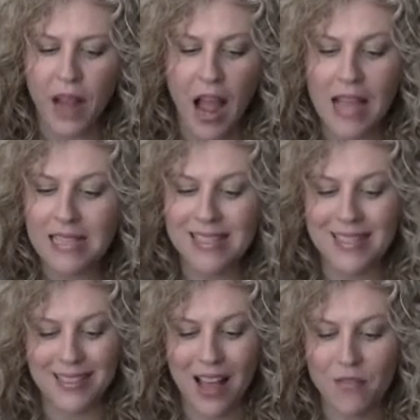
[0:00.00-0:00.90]
I
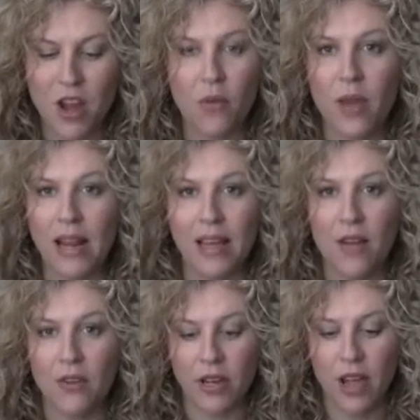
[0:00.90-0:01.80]
still have not read it
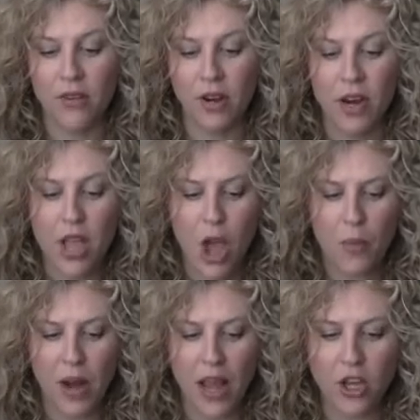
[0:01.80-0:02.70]
cover to cover,
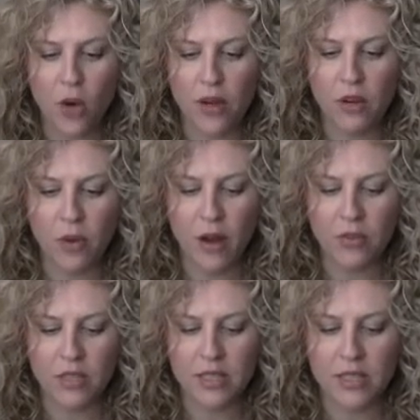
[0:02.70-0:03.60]
but I go in and
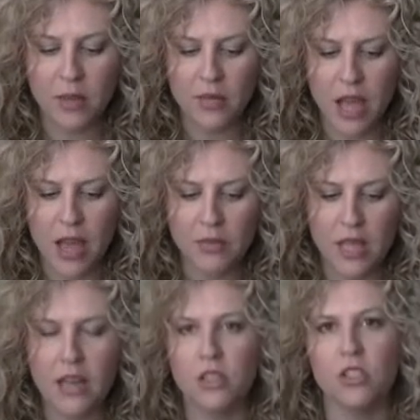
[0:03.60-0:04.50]
reference it sometimes,
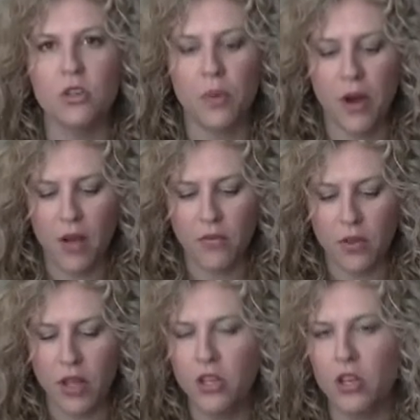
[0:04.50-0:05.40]
and it's super
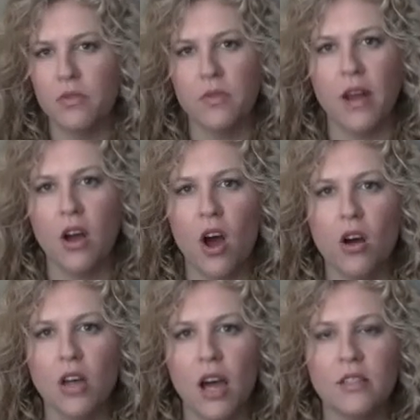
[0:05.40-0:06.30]
helpful, and you can find
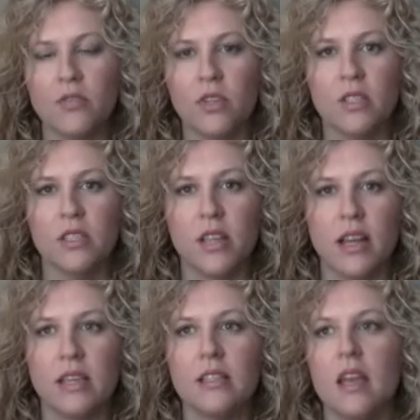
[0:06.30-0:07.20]
all kinds of good
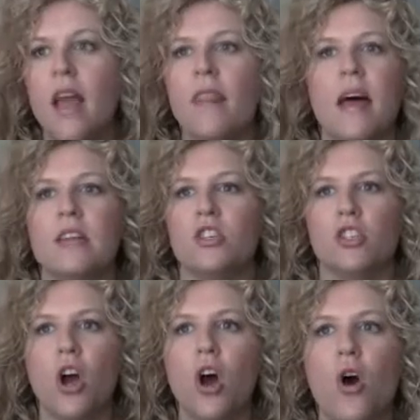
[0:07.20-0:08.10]
studies that
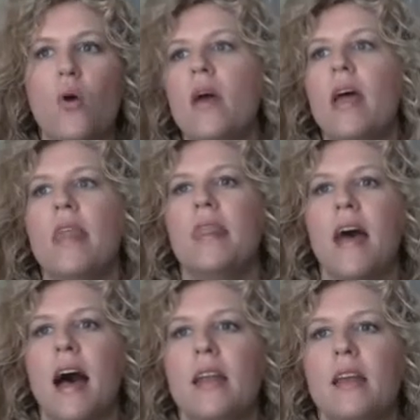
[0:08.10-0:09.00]
show
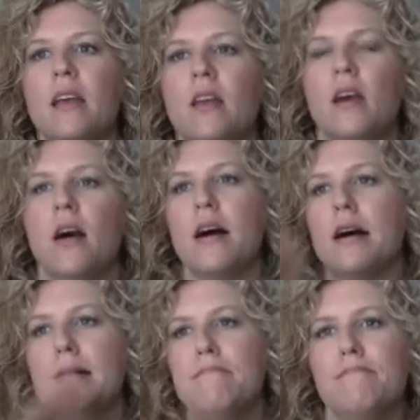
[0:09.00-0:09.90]
that
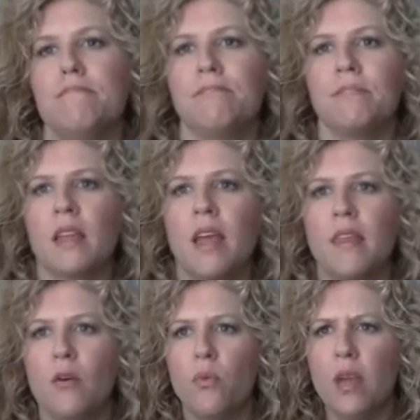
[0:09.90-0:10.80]

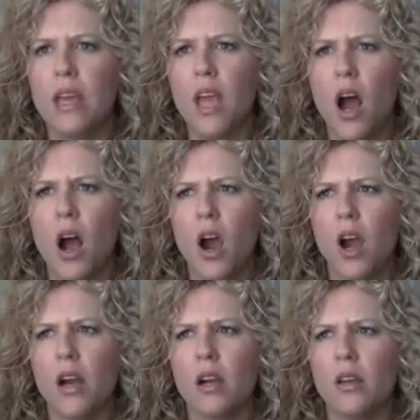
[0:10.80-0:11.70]
that we
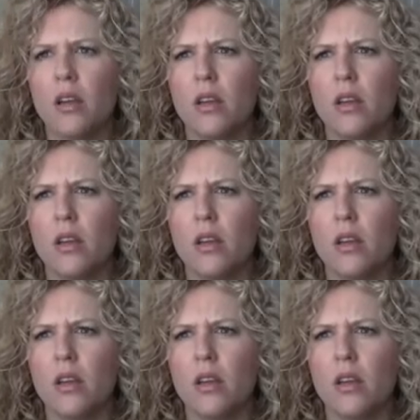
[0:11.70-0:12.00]
are